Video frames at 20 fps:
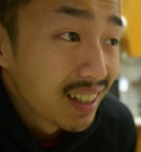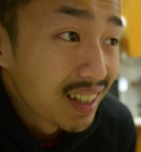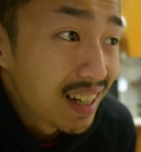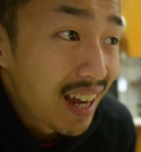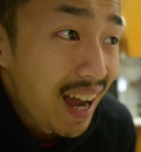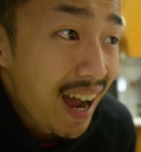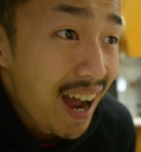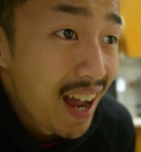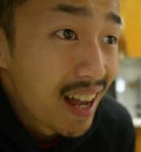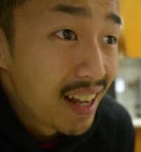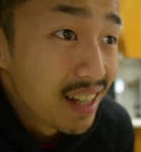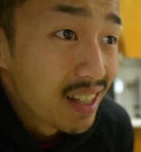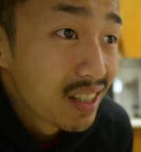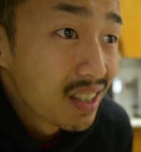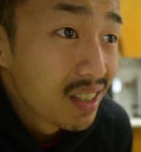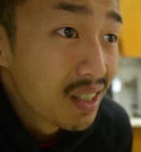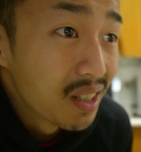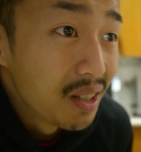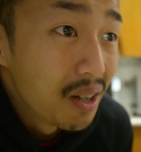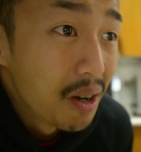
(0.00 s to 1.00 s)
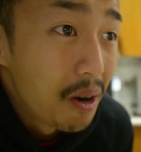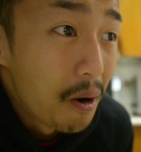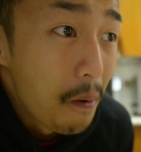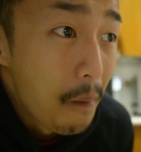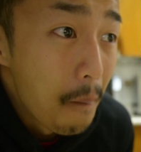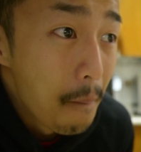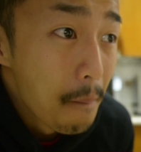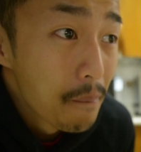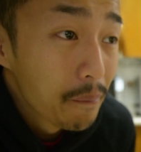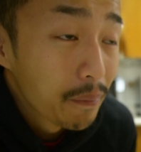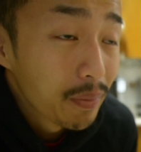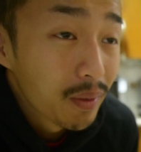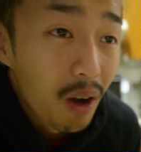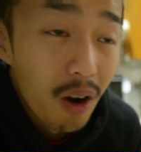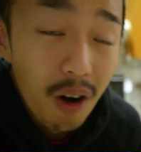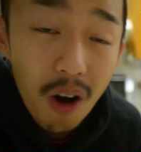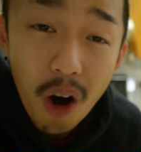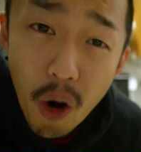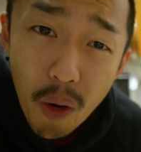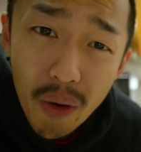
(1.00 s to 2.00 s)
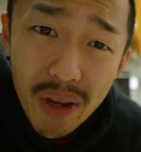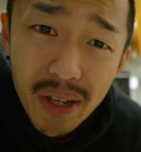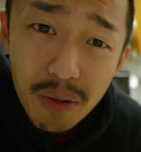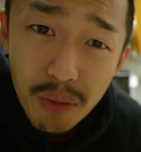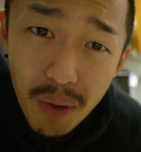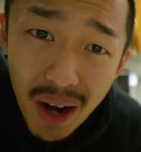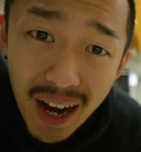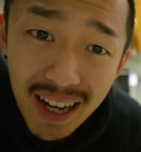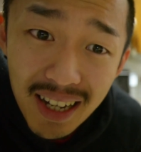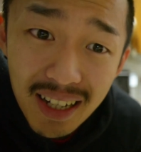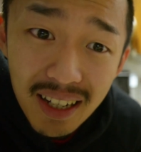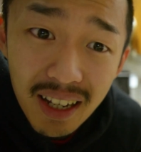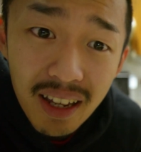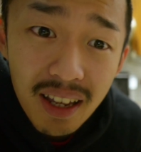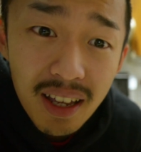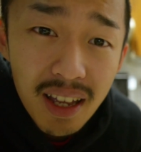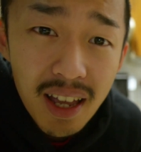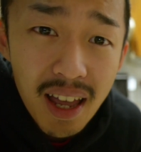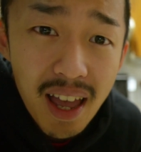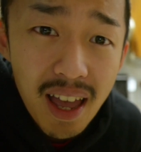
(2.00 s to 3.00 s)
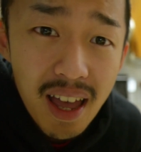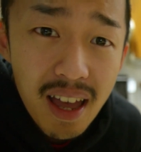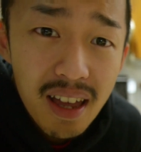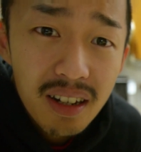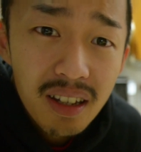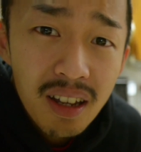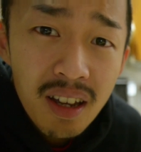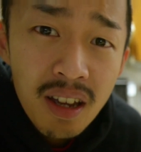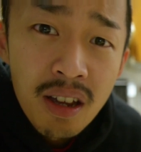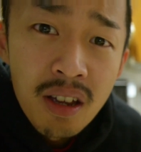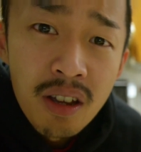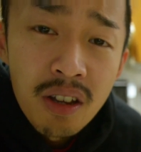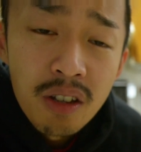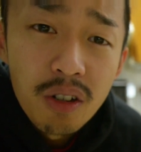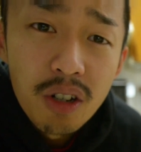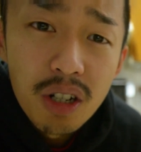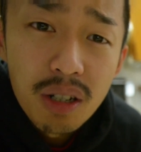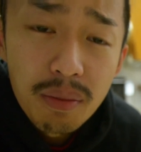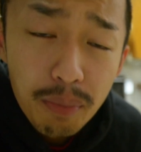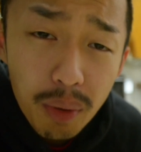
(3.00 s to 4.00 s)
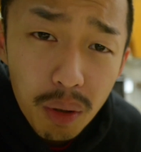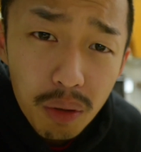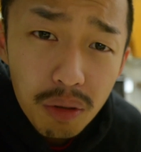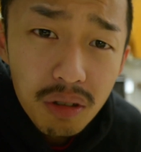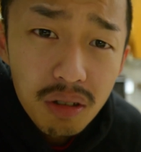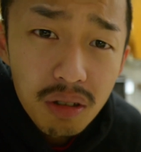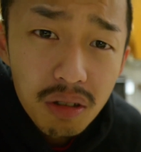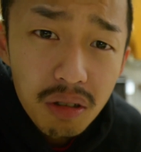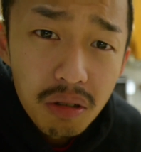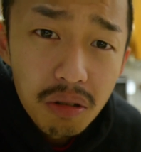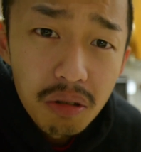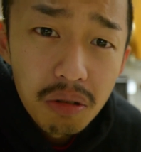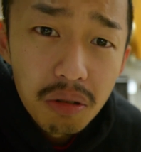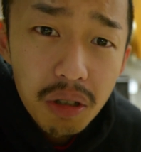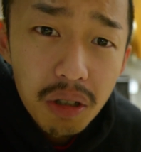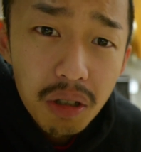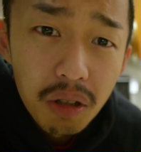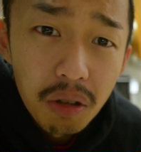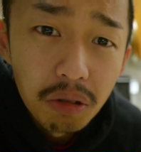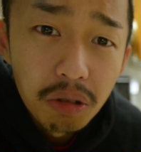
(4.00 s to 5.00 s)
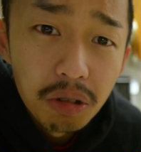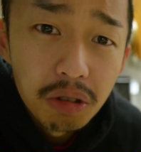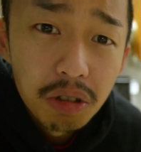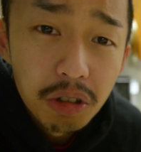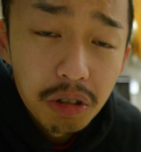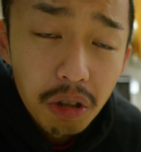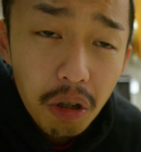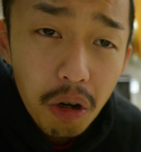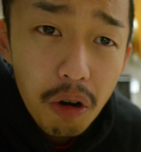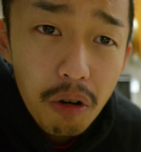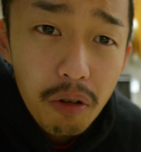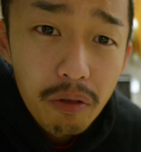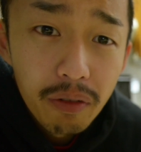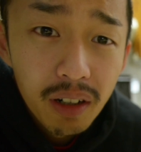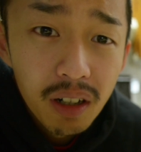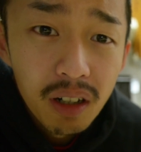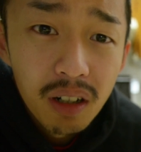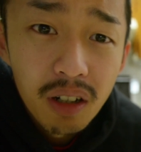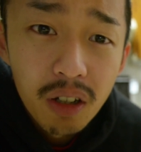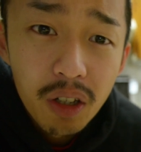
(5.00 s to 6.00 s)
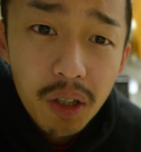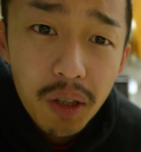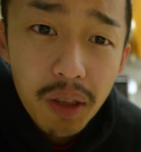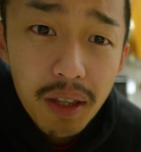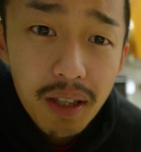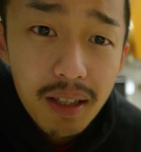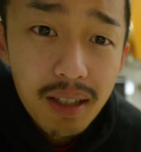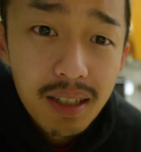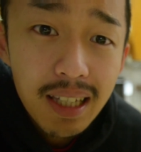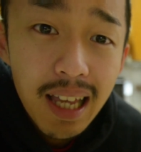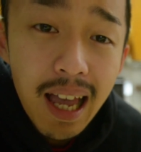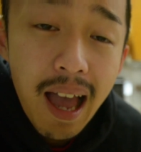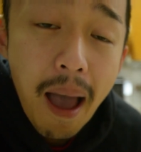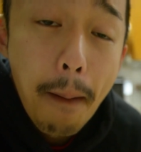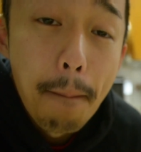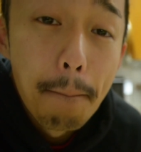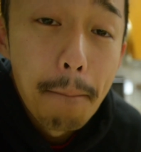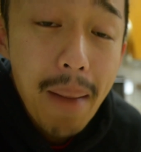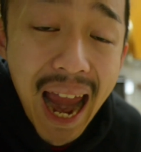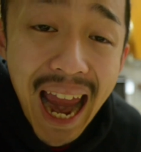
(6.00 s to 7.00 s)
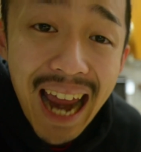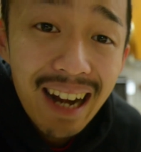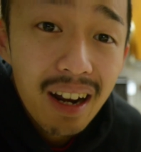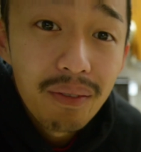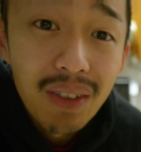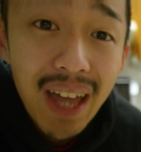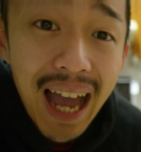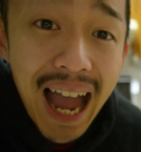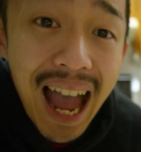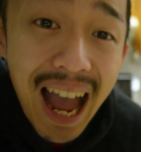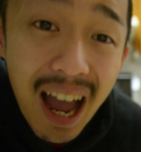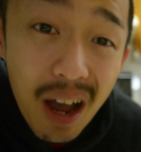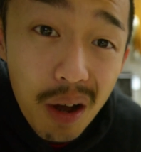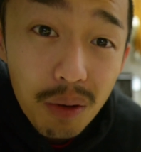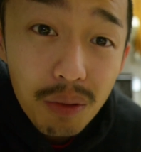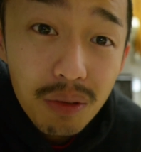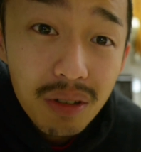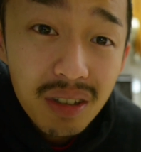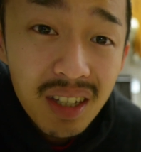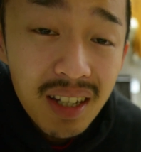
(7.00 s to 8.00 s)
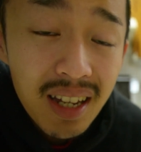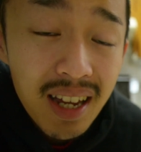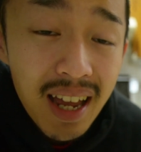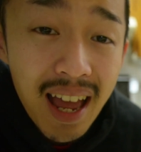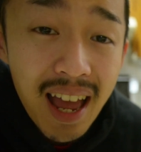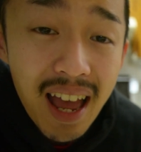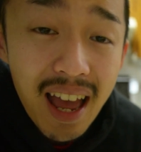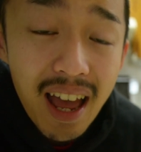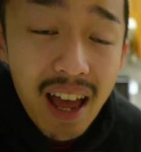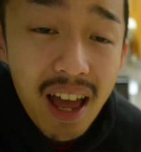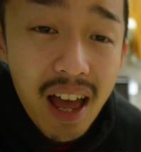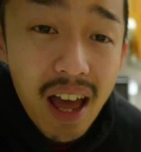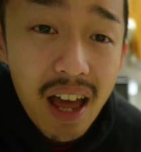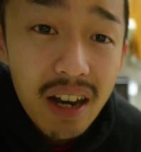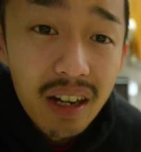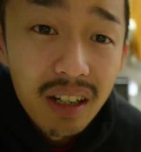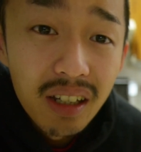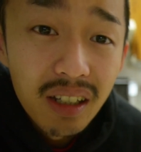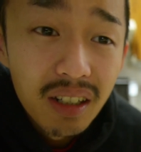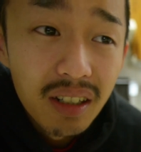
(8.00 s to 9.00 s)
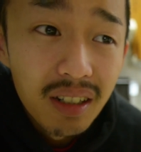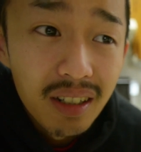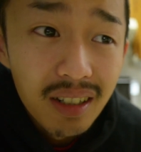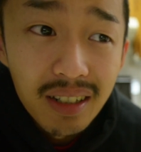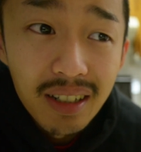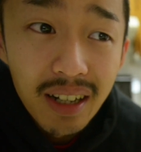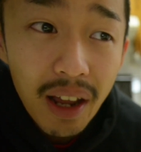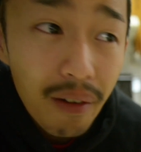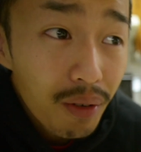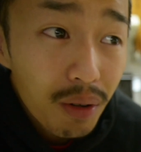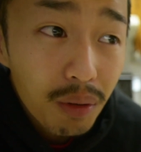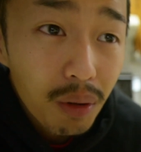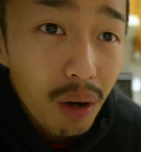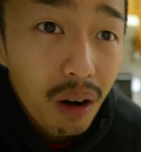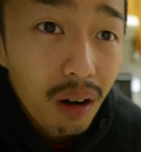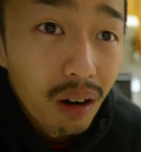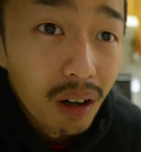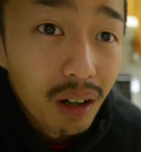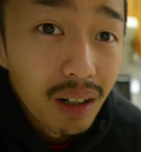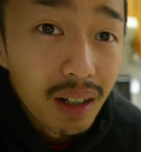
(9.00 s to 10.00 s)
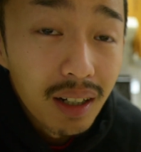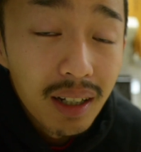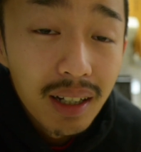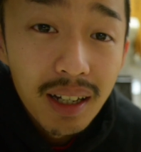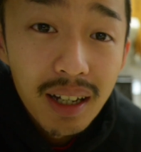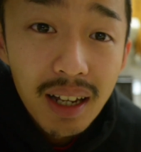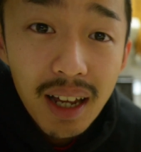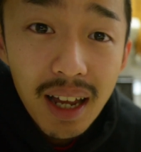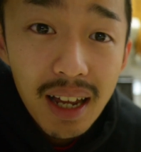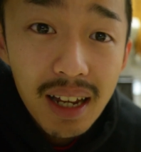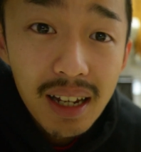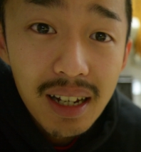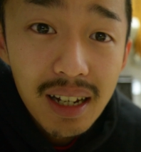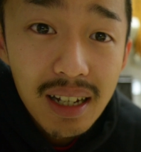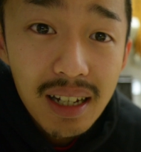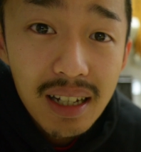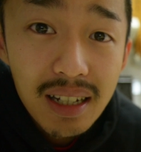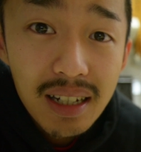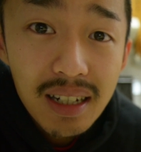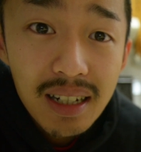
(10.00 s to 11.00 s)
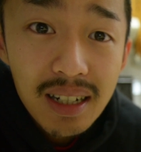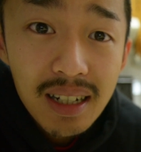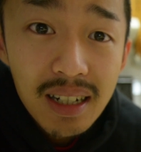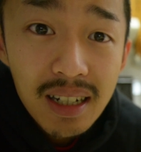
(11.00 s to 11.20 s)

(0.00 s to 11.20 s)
Guys, you know, are always right, and you're supposed to, you know, serve this man of the house and never wrong, and